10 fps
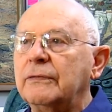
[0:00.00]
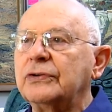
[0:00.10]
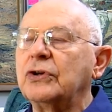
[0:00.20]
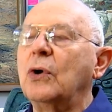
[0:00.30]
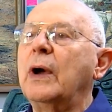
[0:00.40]

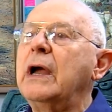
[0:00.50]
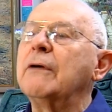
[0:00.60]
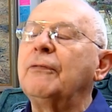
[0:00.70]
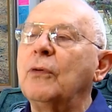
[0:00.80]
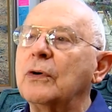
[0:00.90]
So Air
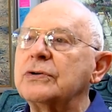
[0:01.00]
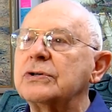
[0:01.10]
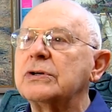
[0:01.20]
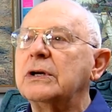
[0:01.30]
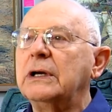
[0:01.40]

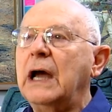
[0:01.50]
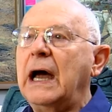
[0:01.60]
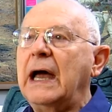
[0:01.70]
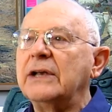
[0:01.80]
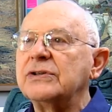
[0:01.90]
Force
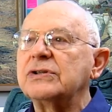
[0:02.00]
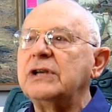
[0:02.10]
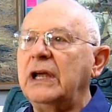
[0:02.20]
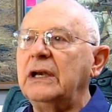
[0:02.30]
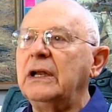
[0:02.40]
guys
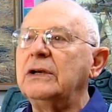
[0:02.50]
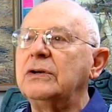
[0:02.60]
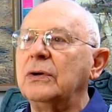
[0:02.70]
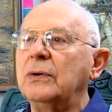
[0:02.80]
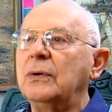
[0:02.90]
tended
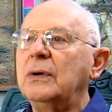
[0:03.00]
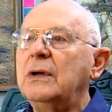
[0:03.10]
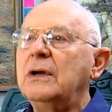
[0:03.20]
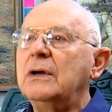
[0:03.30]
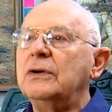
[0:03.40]
to
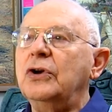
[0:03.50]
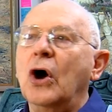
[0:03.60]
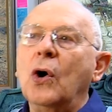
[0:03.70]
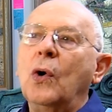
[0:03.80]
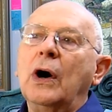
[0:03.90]

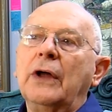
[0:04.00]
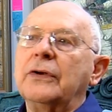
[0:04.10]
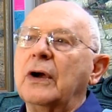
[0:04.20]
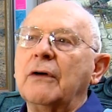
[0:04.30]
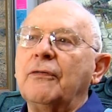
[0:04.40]
know
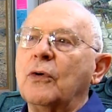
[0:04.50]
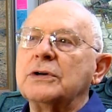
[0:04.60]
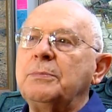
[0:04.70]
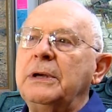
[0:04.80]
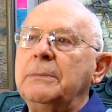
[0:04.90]
other Air
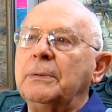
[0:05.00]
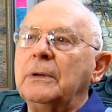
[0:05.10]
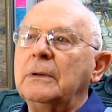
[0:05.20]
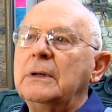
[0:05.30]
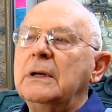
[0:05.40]
Force people,